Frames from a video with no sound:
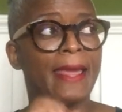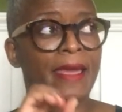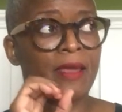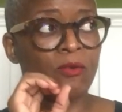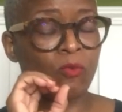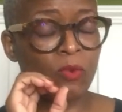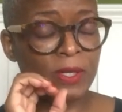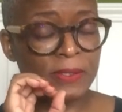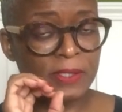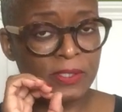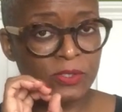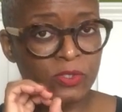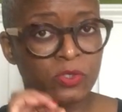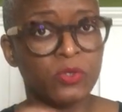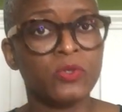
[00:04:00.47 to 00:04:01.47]
And what
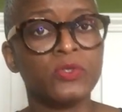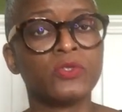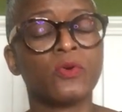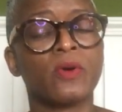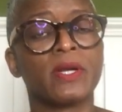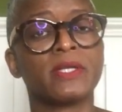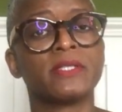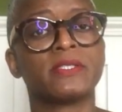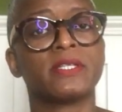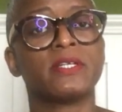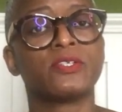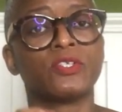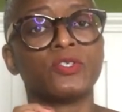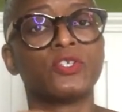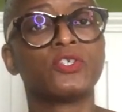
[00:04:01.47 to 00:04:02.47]
these news
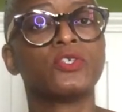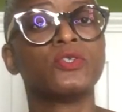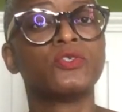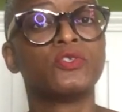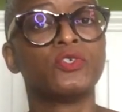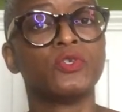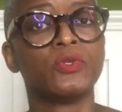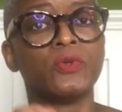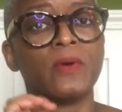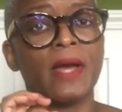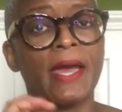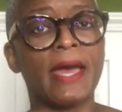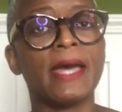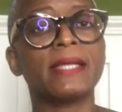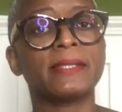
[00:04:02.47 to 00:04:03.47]
organizations should do
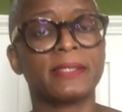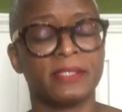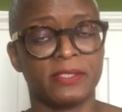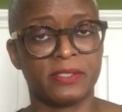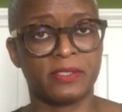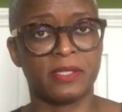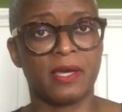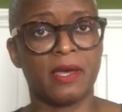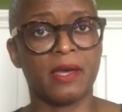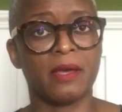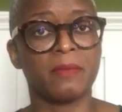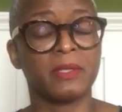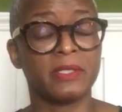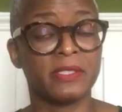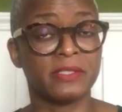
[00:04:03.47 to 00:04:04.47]
at this
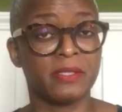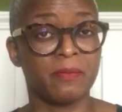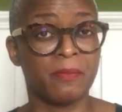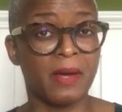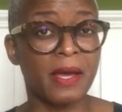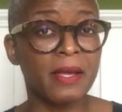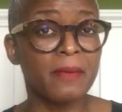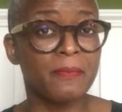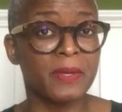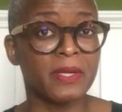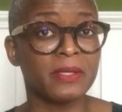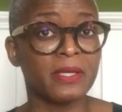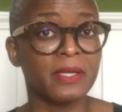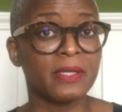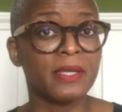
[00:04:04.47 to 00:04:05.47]
time, at least in my
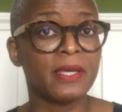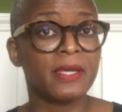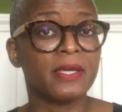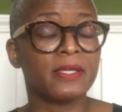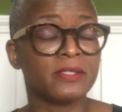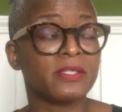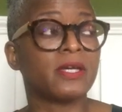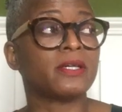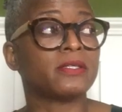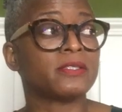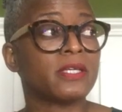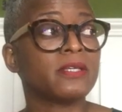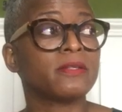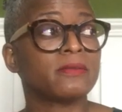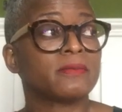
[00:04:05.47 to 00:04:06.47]
opinion, is
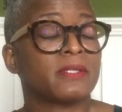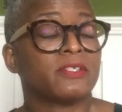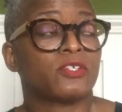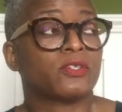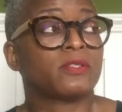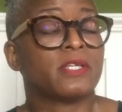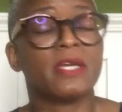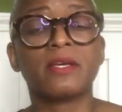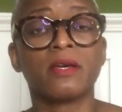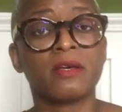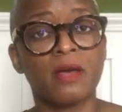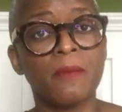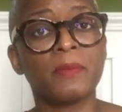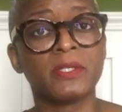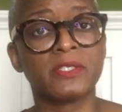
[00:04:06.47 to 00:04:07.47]
that they should take a
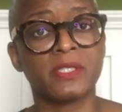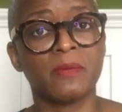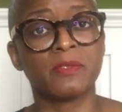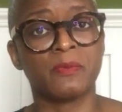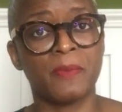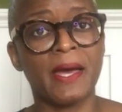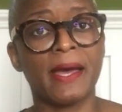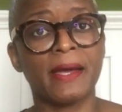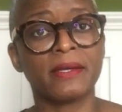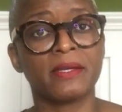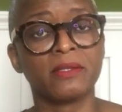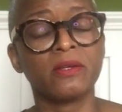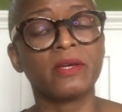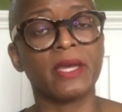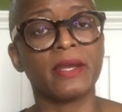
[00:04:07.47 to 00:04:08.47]
couple of steps back
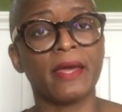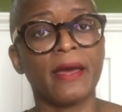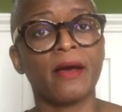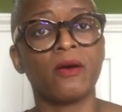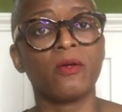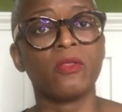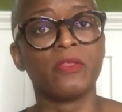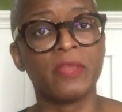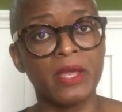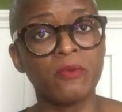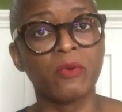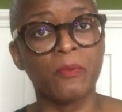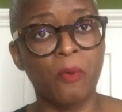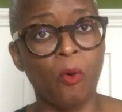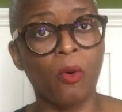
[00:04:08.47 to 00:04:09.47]
and look at how they
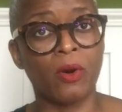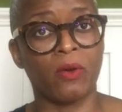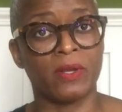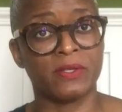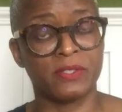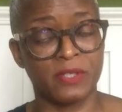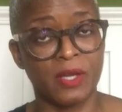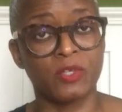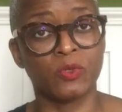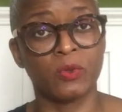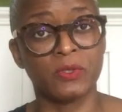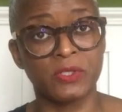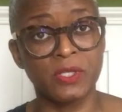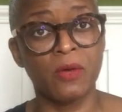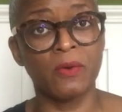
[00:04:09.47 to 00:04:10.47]
report on
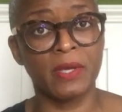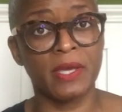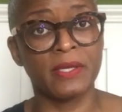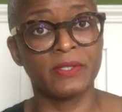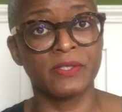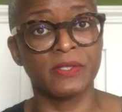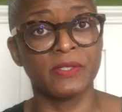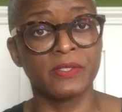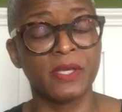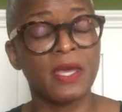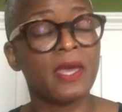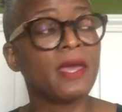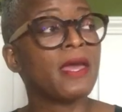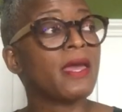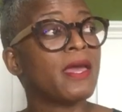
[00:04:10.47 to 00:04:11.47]
sexual assault cases,
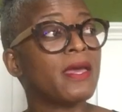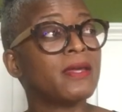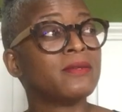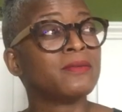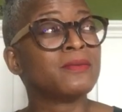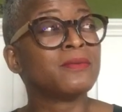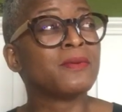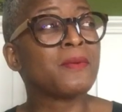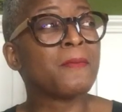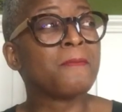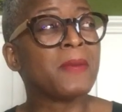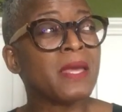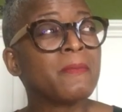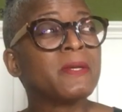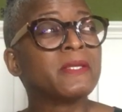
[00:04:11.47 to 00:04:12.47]
and
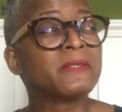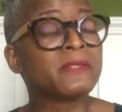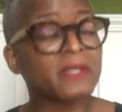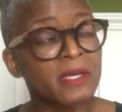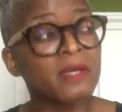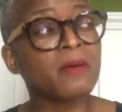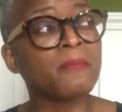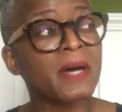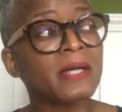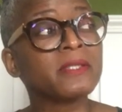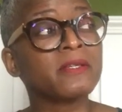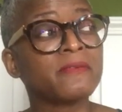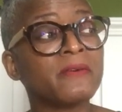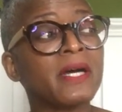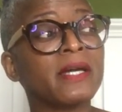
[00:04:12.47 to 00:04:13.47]
maybe think
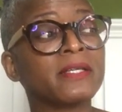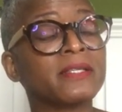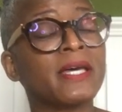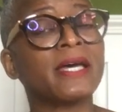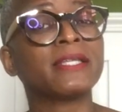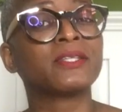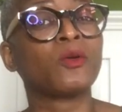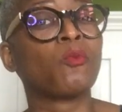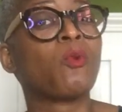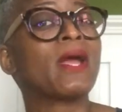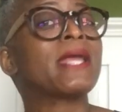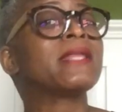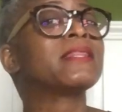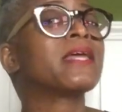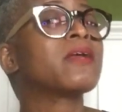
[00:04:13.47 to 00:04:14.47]
about the fact that the
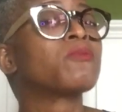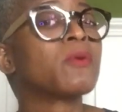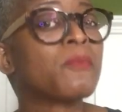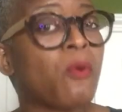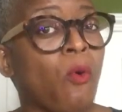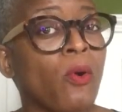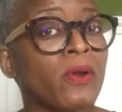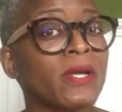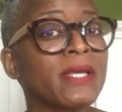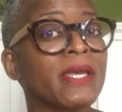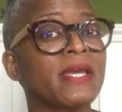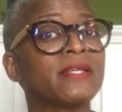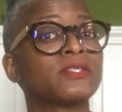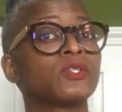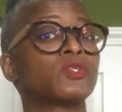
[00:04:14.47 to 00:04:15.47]
way they report on
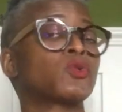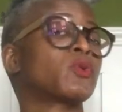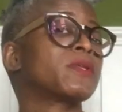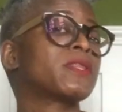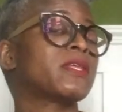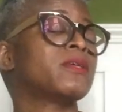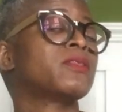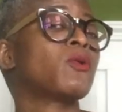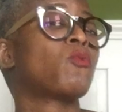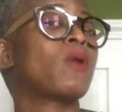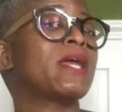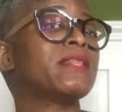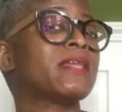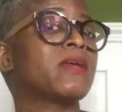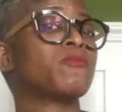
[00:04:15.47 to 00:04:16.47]
cases, or the
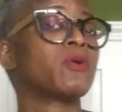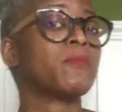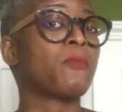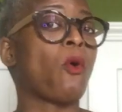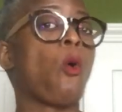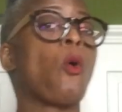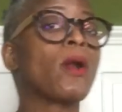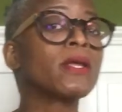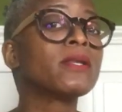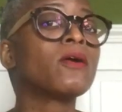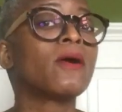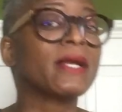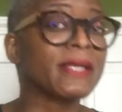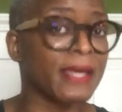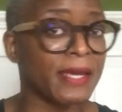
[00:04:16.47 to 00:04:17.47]
way they reported
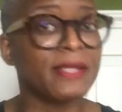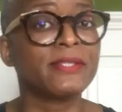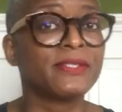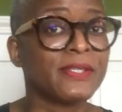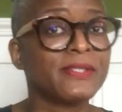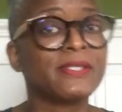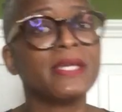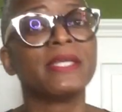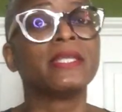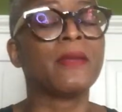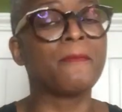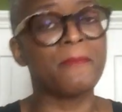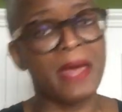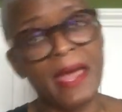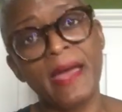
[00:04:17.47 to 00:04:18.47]
on cases in
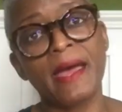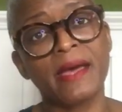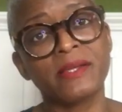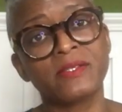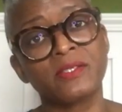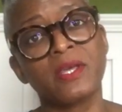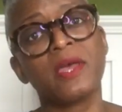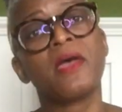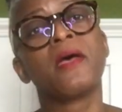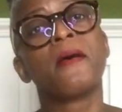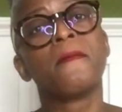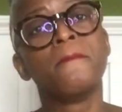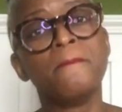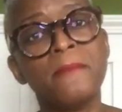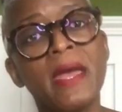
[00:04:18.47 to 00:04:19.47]
the past,
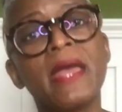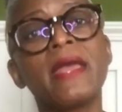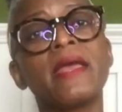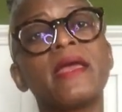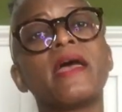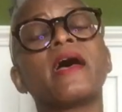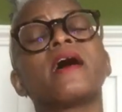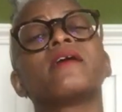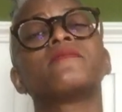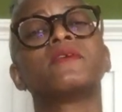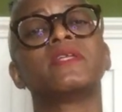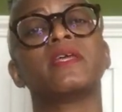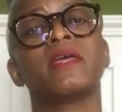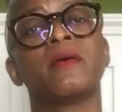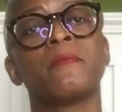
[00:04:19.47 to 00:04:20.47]
may have
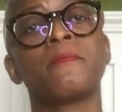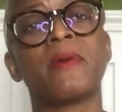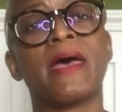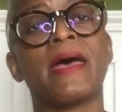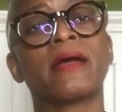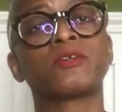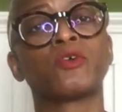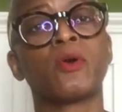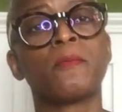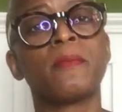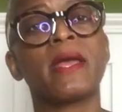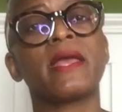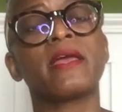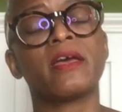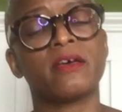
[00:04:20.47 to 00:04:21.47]
an impact, or
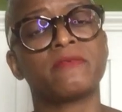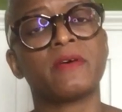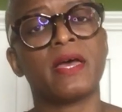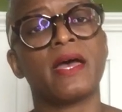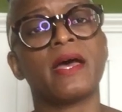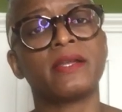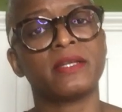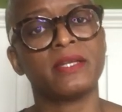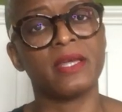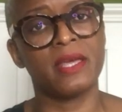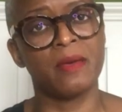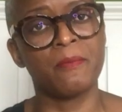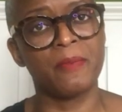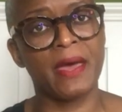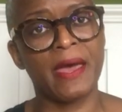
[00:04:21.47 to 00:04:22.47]
may have had an
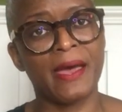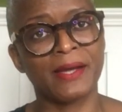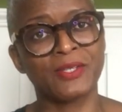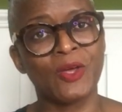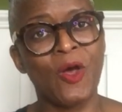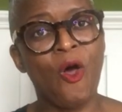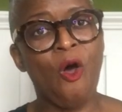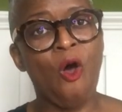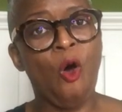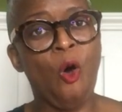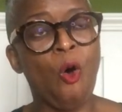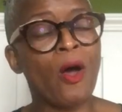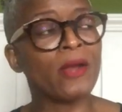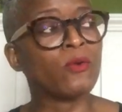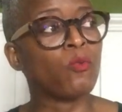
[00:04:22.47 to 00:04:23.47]
impact
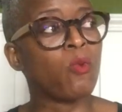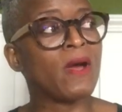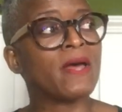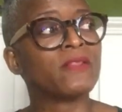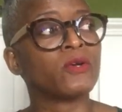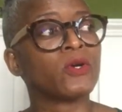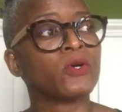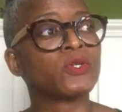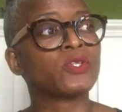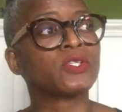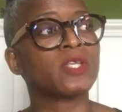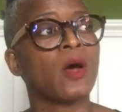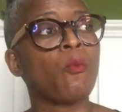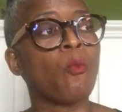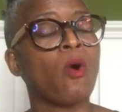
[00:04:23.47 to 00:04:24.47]
on whether
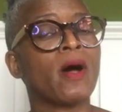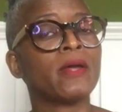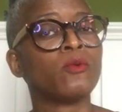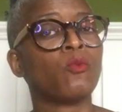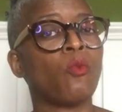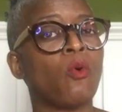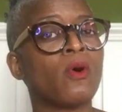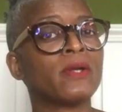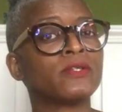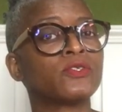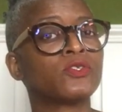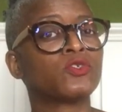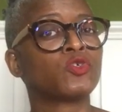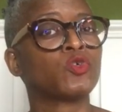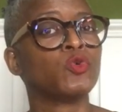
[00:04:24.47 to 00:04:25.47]
someone
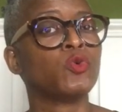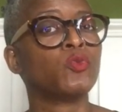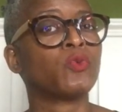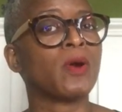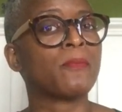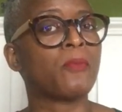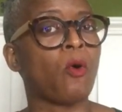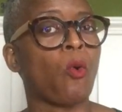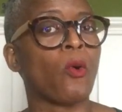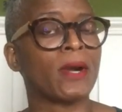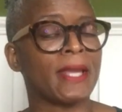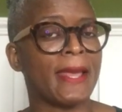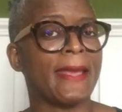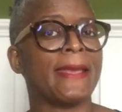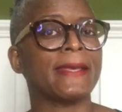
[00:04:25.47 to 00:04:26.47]
wants to
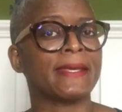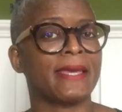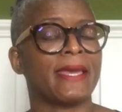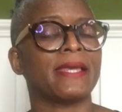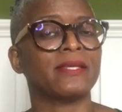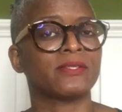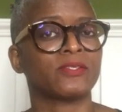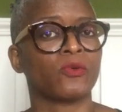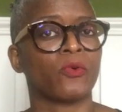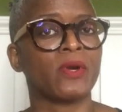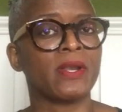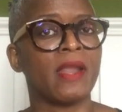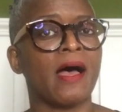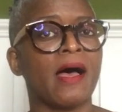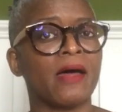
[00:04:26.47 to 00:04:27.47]
report a case or
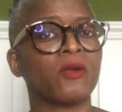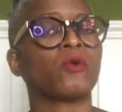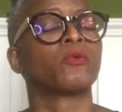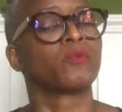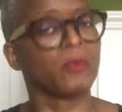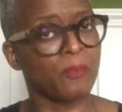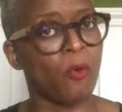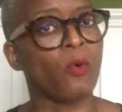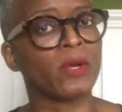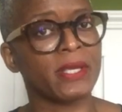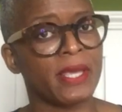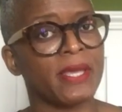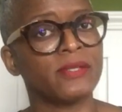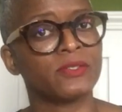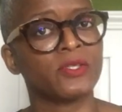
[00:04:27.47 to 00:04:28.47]
not, or report a
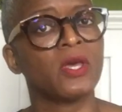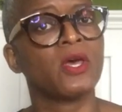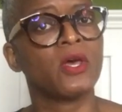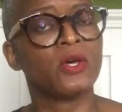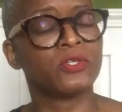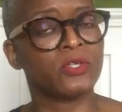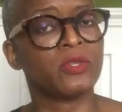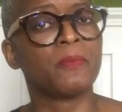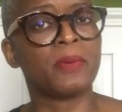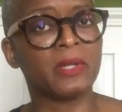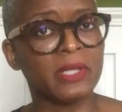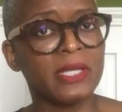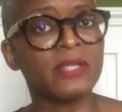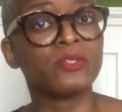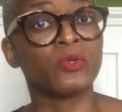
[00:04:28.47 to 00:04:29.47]
case to the
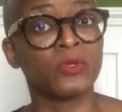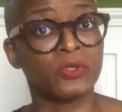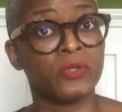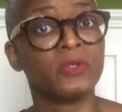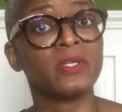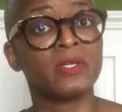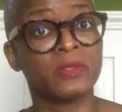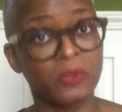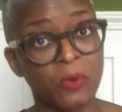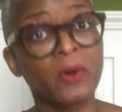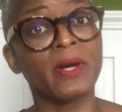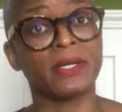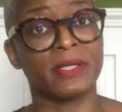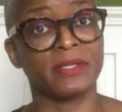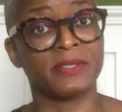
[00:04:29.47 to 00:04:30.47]
police or to the
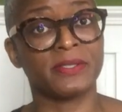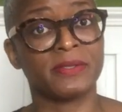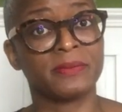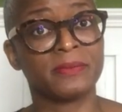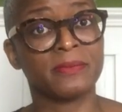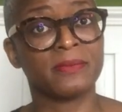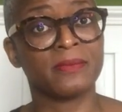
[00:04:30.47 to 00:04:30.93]
authorities.